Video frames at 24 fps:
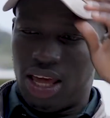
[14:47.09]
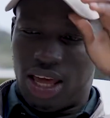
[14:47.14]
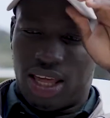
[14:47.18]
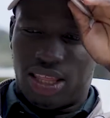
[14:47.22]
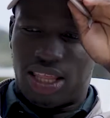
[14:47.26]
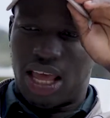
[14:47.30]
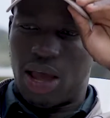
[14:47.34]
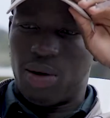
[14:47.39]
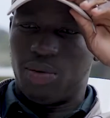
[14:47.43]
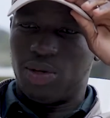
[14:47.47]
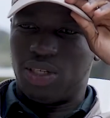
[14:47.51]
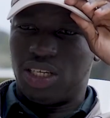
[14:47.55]

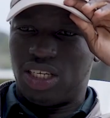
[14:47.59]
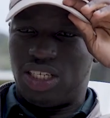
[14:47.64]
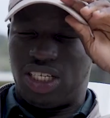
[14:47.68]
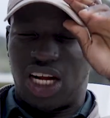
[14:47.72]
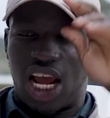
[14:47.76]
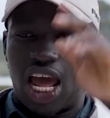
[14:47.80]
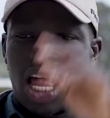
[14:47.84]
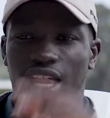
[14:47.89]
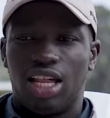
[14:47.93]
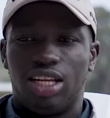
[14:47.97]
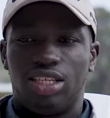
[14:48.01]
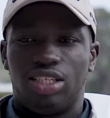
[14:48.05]
that was a
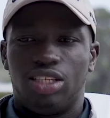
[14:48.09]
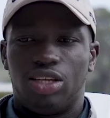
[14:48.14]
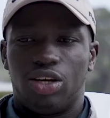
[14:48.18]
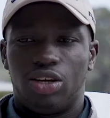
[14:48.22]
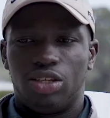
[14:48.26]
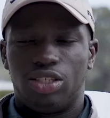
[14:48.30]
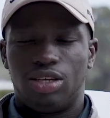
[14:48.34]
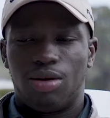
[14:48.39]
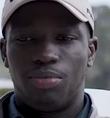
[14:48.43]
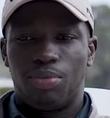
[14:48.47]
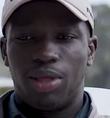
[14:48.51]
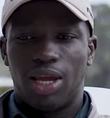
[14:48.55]
challenge.
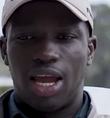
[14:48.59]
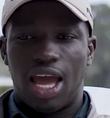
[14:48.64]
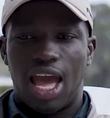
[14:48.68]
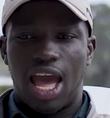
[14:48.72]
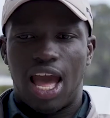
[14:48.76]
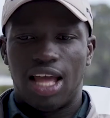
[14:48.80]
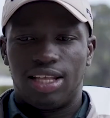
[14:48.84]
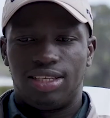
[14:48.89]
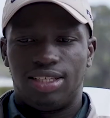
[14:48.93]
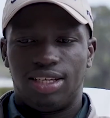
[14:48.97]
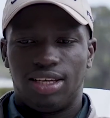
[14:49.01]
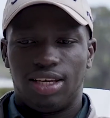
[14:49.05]
Something I
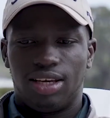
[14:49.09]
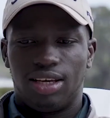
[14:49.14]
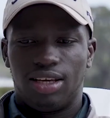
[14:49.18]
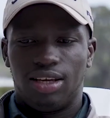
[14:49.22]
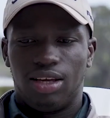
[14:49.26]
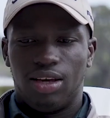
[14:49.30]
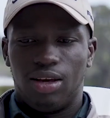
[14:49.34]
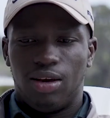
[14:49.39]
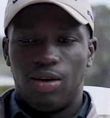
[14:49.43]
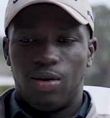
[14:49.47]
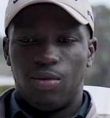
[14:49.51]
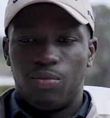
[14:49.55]
had to
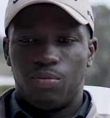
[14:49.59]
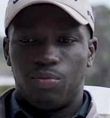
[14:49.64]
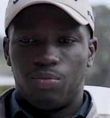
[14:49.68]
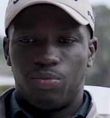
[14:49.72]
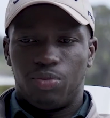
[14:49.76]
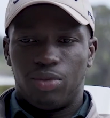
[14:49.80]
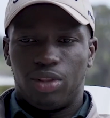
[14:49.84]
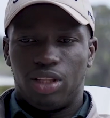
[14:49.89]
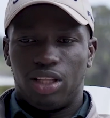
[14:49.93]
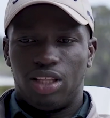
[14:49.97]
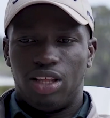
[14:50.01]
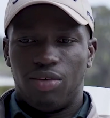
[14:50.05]

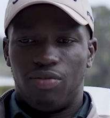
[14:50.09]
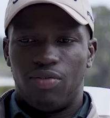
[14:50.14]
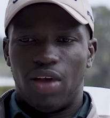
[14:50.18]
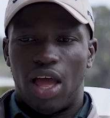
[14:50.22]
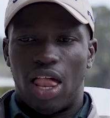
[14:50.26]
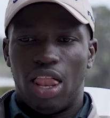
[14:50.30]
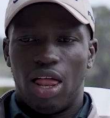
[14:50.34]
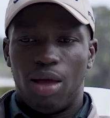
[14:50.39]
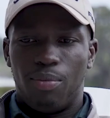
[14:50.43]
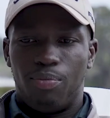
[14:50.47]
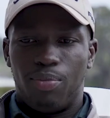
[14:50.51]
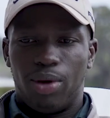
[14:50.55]

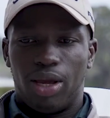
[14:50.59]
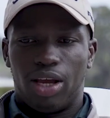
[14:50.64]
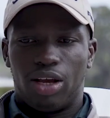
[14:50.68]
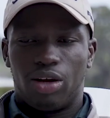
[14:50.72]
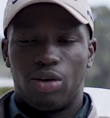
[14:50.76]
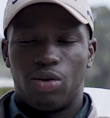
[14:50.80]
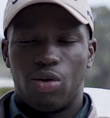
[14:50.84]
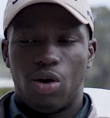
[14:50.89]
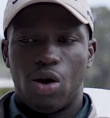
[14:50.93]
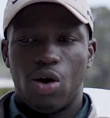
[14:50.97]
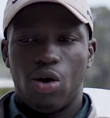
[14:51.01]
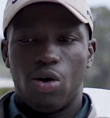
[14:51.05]
develop and
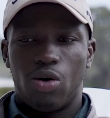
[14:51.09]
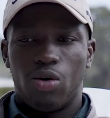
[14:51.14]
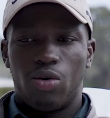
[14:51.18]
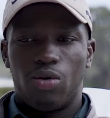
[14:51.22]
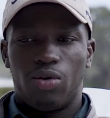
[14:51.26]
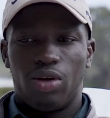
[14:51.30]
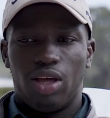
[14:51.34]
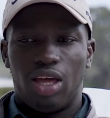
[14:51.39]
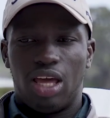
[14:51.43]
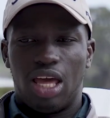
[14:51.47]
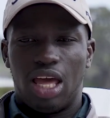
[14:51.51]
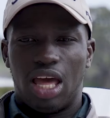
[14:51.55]
grow
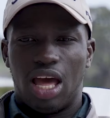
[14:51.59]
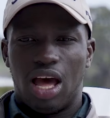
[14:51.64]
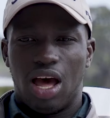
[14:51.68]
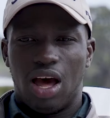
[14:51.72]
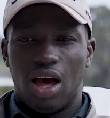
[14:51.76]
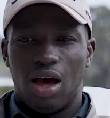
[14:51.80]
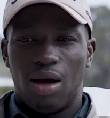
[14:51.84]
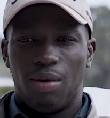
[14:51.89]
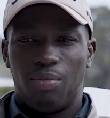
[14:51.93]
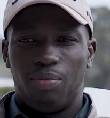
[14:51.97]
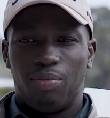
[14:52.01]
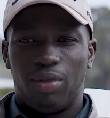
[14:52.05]

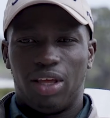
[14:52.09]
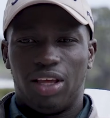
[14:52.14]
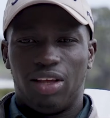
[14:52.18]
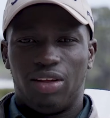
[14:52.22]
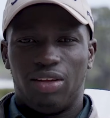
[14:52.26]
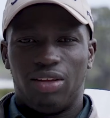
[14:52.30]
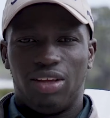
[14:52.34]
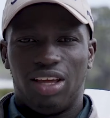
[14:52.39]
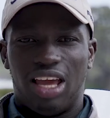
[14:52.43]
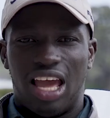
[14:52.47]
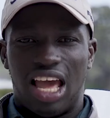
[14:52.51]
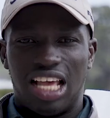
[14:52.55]

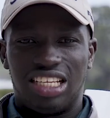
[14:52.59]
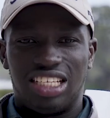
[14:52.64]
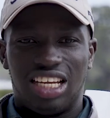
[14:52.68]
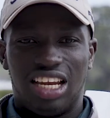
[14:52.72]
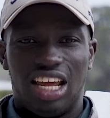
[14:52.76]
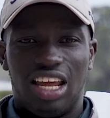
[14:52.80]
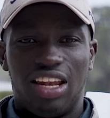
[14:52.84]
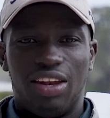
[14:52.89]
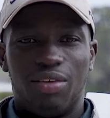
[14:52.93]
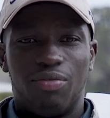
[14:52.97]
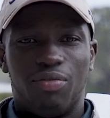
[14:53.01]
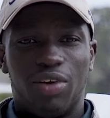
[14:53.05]
as an
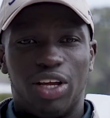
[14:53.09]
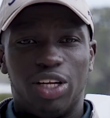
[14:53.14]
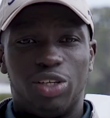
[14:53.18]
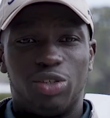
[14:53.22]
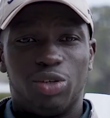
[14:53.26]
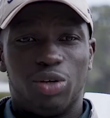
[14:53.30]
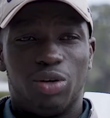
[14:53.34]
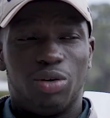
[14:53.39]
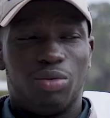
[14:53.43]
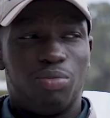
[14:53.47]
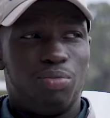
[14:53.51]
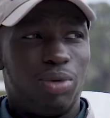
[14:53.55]

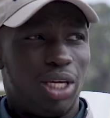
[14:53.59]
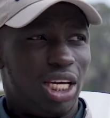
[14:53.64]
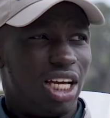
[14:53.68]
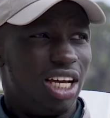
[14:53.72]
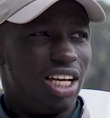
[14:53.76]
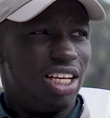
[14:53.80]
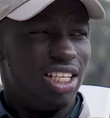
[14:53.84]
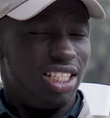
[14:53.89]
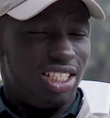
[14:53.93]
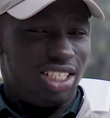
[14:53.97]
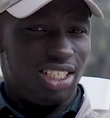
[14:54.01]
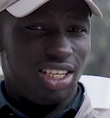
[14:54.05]
individual,
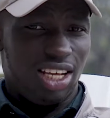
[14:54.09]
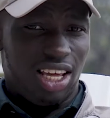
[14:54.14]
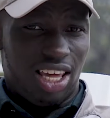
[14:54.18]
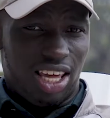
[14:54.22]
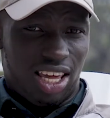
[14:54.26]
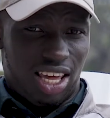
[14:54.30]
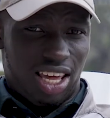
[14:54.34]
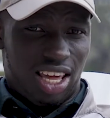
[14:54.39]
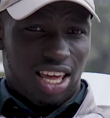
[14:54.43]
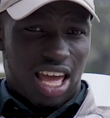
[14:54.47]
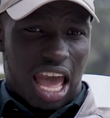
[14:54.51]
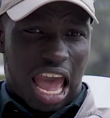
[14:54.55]
because
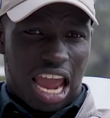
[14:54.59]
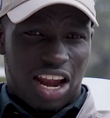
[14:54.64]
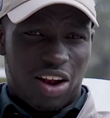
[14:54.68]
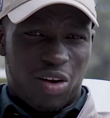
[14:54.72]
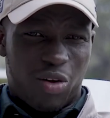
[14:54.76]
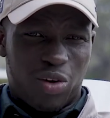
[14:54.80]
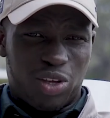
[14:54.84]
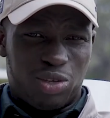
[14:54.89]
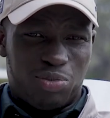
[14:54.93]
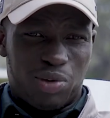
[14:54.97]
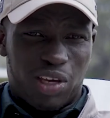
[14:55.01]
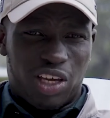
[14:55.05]
I'd
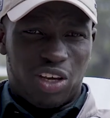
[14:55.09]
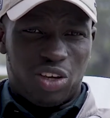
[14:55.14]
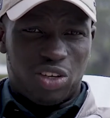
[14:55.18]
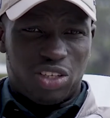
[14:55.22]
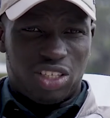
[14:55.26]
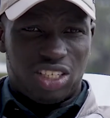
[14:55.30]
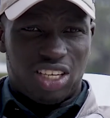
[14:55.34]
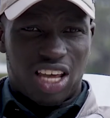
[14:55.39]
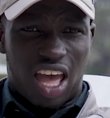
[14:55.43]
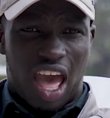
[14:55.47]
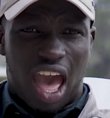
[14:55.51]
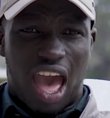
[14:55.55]
always been
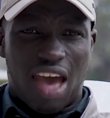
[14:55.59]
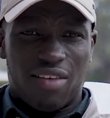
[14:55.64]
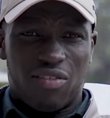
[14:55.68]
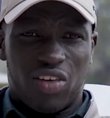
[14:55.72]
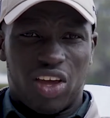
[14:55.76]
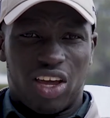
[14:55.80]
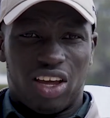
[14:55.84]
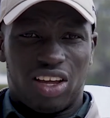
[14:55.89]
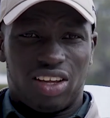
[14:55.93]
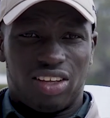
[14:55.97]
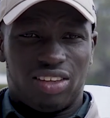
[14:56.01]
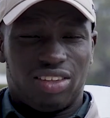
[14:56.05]
used to
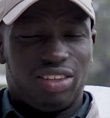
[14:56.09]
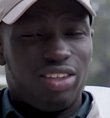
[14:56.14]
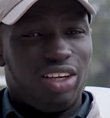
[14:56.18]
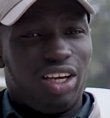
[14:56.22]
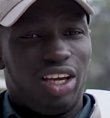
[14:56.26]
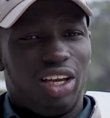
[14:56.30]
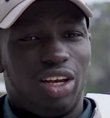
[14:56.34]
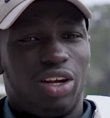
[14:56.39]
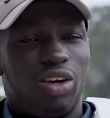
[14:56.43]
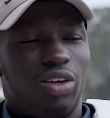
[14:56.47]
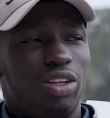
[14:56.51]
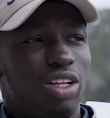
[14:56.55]
having,
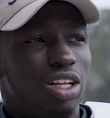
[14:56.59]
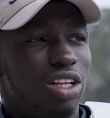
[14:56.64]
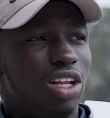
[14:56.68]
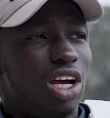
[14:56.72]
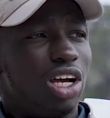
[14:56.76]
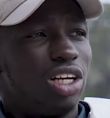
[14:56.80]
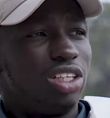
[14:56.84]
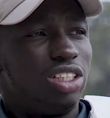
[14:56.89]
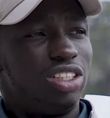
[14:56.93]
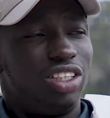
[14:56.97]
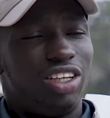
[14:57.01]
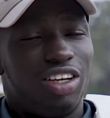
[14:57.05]
the
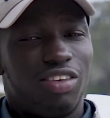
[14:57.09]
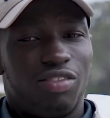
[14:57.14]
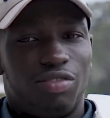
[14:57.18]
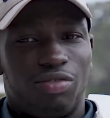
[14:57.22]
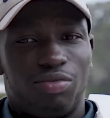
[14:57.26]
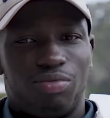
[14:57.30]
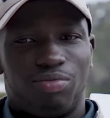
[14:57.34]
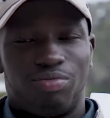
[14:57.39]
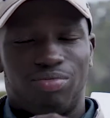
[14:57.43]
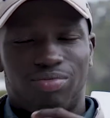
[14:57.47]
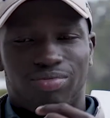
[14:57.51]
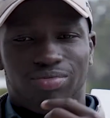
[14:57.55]
luxury of
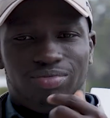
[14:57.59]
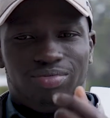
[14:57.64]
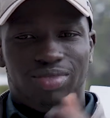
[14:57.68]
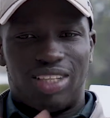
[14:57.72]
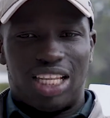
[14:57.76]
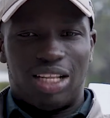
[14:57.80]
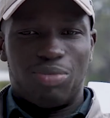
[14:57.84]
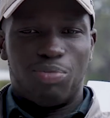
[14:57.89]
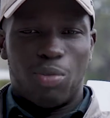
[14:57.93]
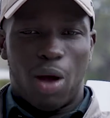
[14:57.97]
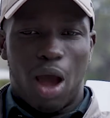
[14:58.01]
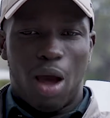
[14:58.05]

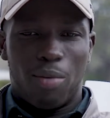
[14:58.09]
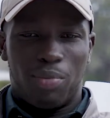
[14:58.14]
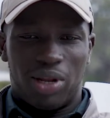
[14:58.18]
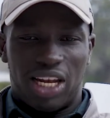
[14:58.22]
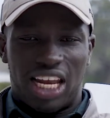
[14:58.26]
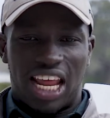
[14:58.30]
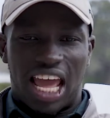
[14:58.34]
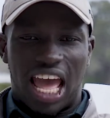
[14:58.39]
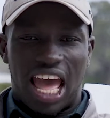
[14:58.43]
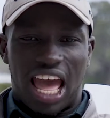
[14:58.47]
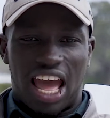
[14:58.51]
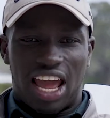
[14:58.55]
mom and
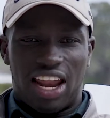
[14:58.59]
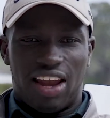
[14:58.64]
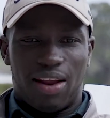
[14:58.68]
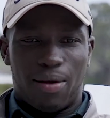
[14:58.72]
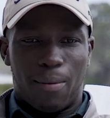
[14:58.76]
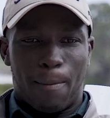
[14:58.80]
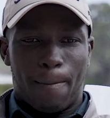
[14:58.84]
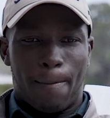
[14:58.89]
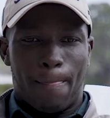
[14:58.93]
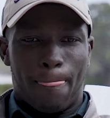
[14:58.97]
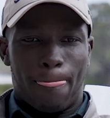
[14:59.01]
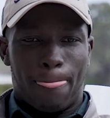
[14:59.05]
dad
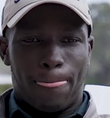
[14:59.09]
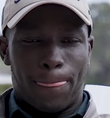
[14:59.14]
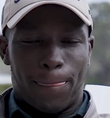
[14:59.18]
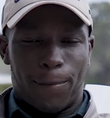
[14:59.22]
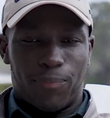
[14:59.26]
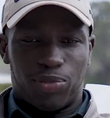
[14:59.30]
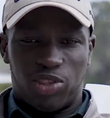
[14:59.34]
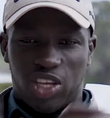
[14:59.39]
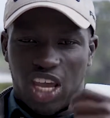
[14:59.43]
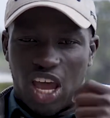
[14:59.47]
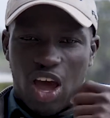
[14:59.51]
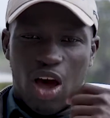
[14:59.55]

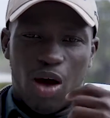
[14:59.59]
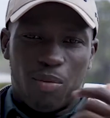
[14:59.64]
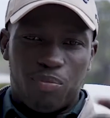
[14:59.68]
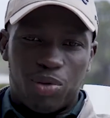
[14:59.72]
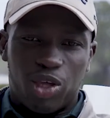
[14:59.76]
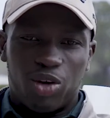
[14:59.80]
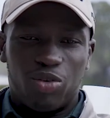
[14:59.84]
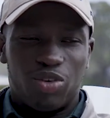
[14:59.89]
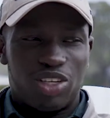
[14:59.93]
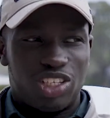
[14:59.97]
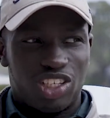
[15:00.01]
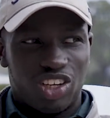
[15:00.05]
to help
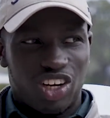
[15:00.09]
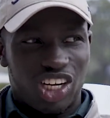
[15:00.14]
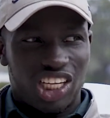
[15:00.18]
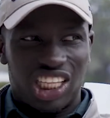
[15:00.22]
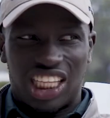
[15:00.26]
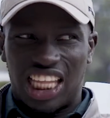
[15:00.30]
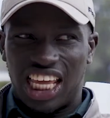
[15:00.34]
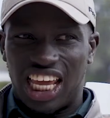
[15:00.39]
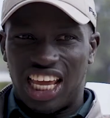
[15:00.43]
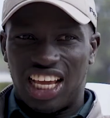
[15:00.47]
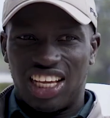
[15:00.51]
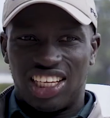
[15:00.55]
you with certain
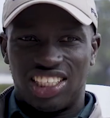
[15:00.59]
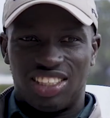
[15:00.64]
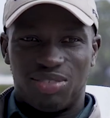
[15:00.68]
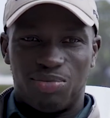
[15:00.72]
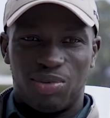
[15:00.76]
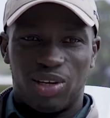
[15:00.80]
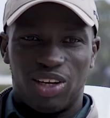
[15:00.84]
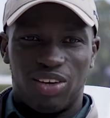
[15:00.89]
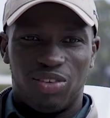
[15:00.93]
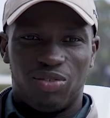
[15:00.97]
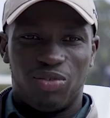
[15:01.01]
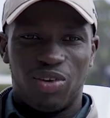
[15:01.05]
things.
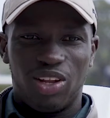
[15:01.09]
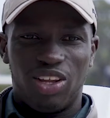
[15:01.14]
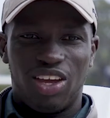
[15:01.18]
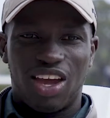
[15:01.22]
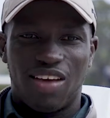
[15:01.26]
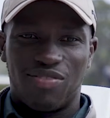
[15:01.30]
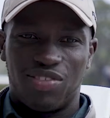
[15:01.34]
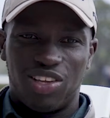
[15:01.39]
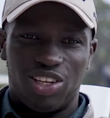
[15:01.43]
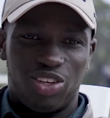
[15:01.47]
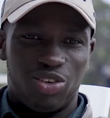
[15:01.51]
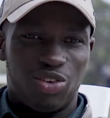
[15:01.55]
But when you
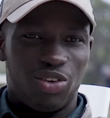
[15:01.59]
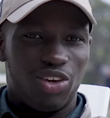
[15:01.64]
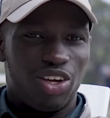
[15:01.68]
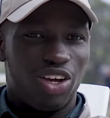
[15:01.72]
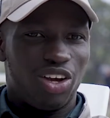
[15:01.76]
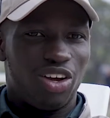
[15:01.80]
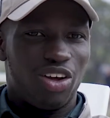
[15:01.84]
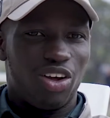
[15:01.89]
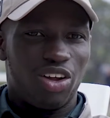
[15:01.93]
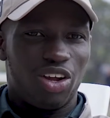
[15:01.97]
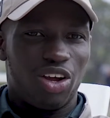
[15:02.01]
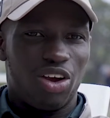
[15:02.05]
have to do
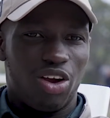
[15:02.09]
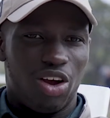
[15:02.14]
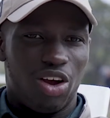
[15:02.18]
it on your